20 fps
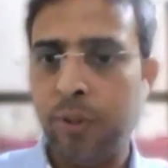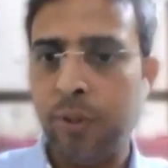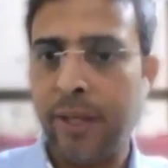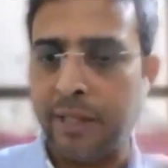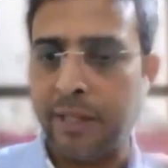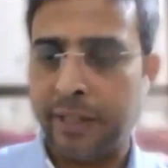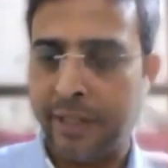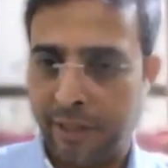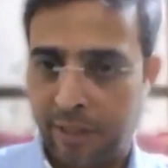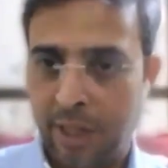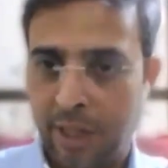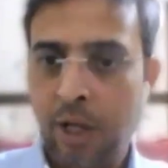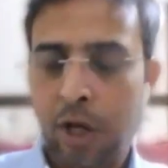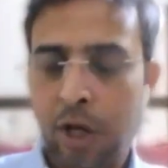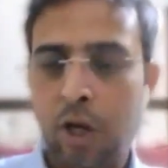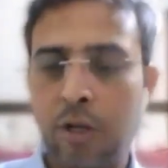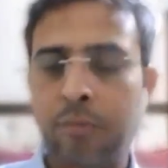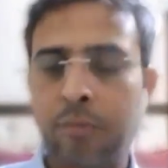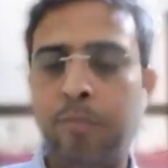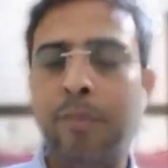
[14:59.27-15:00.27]
way I look
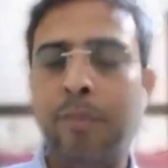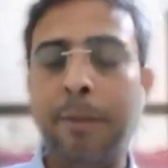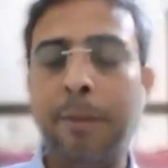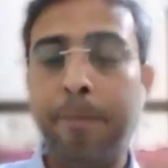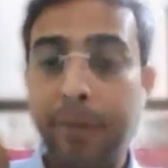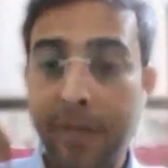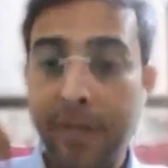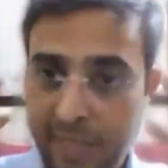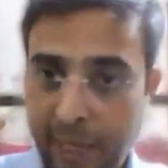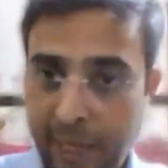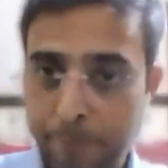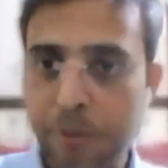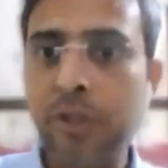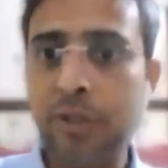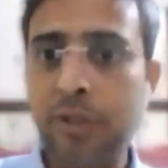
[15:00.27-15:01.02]
at it, or my